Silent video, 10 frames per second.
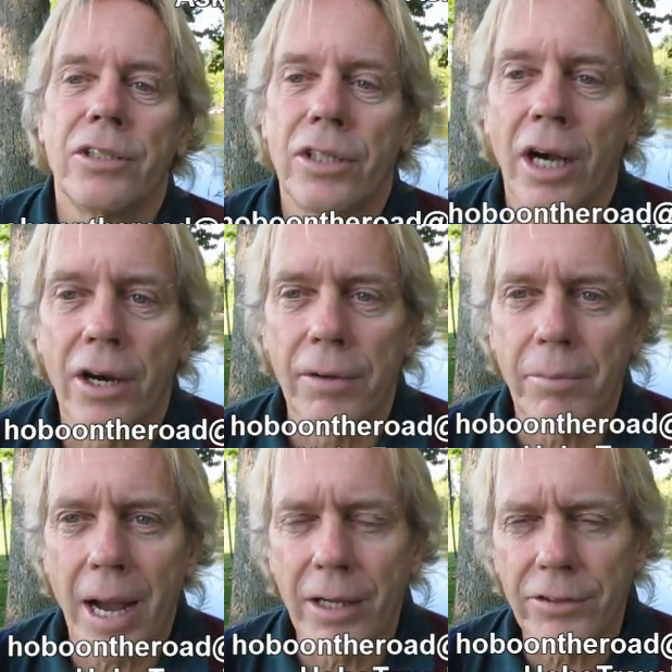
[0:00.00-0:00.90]
100
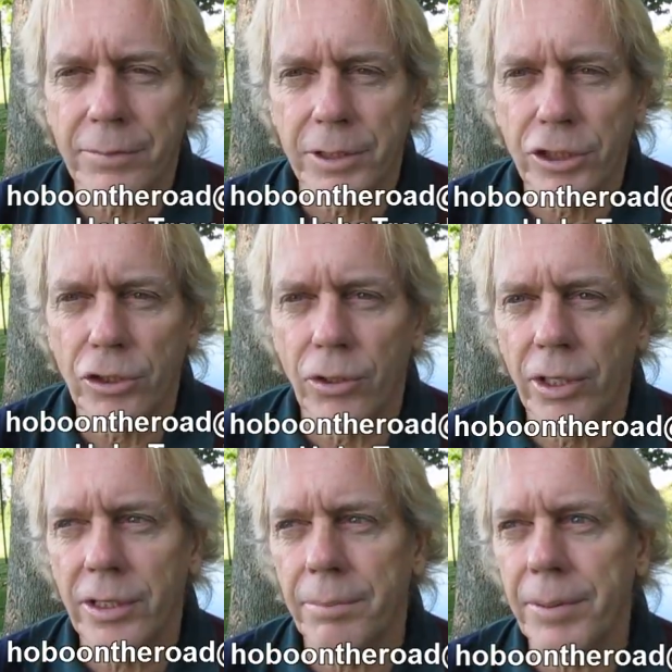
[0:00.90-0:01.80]
miles from the
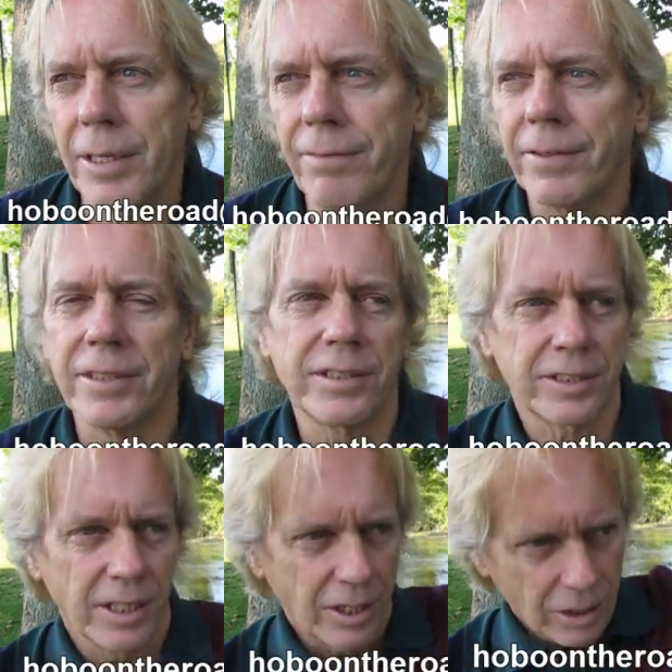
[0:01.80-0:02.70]
shore, and the beef is
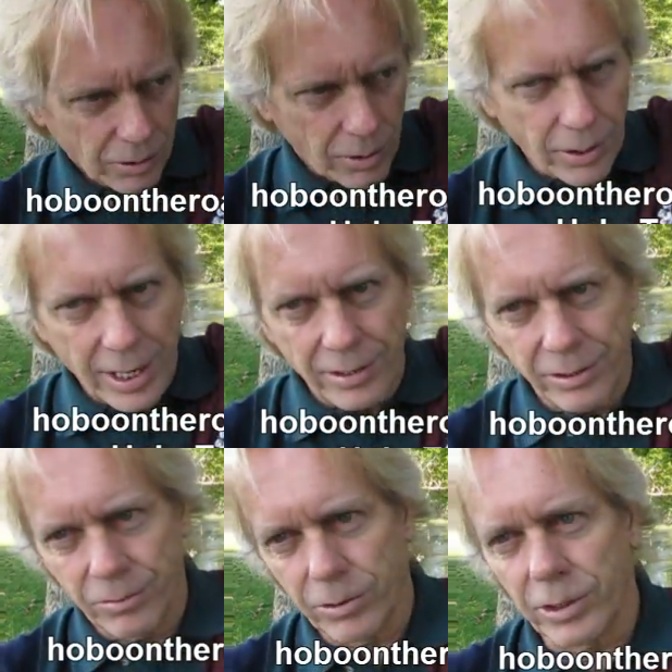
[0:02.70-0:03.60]
grown out
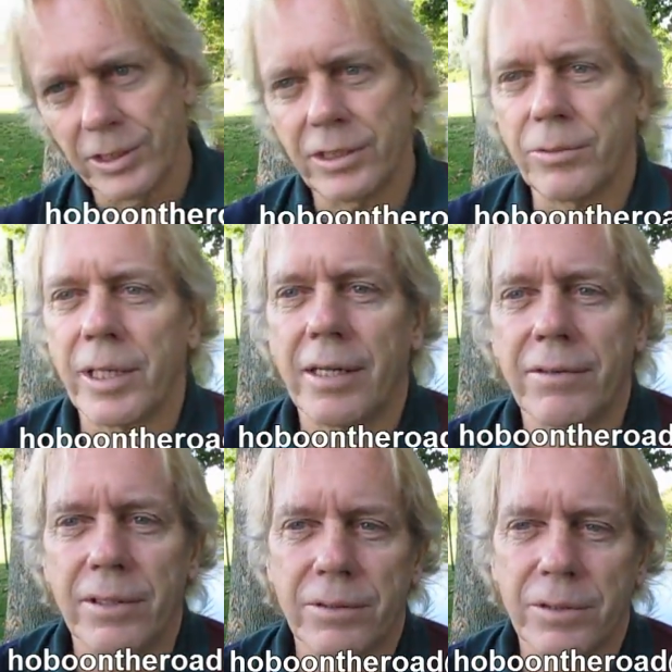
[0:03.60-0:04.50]
in the woods or
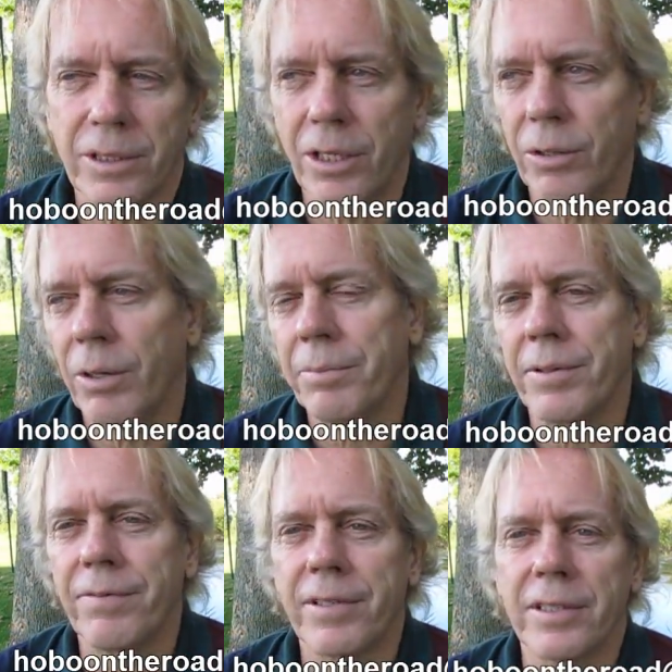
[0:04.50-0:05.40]
whatever, you know, up
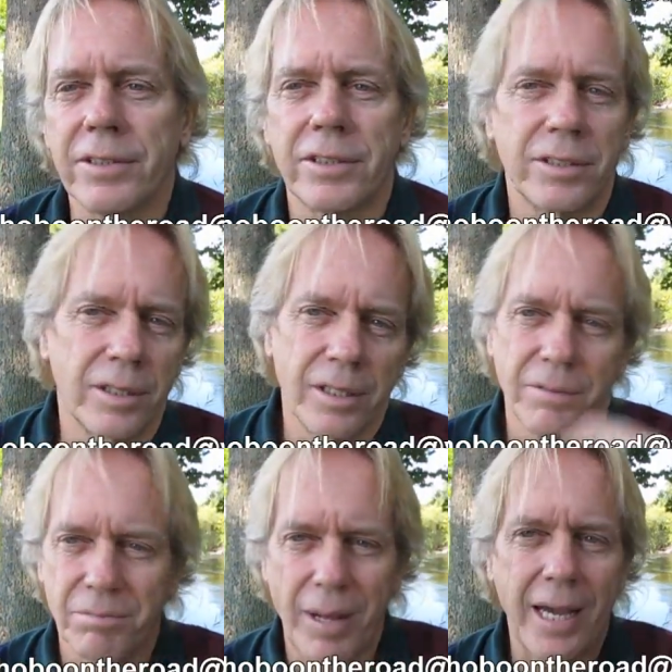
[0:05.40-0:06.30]
the fields
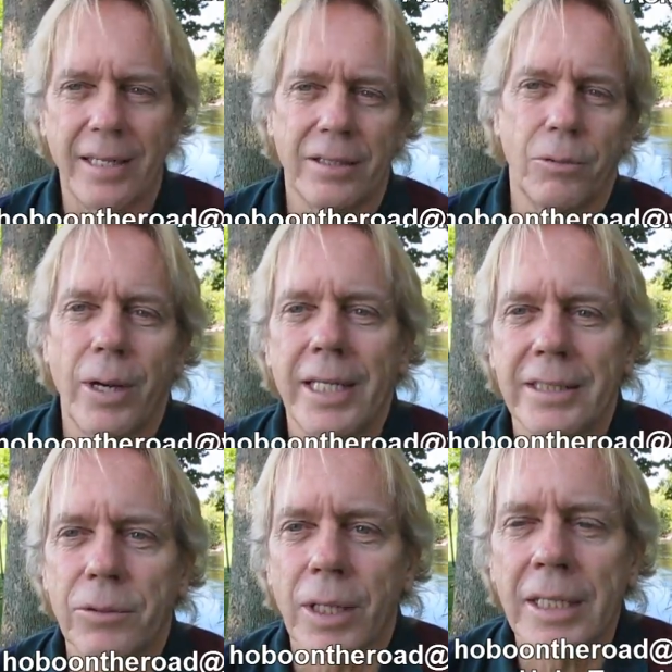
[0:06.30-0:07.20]
back in the
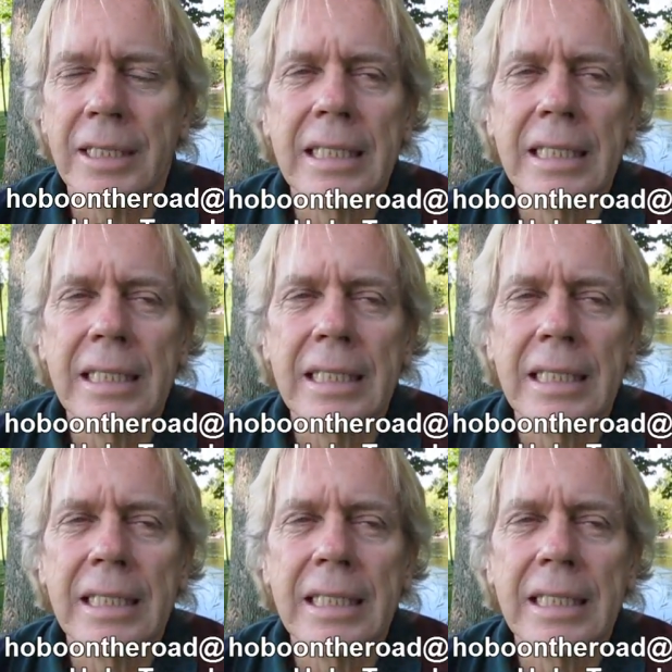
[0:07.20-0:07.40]
ways, right?